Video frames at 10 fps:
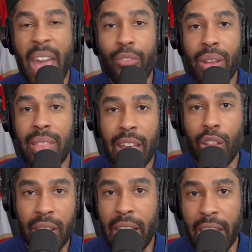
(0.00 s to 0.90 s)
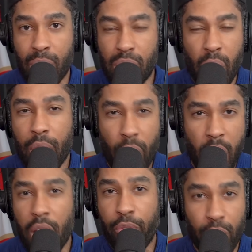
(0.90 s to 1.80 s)
Everything looked like it was going
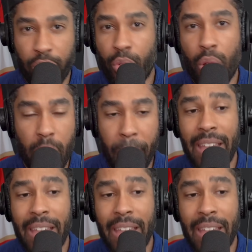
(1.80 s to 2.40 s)
wrong for the Florida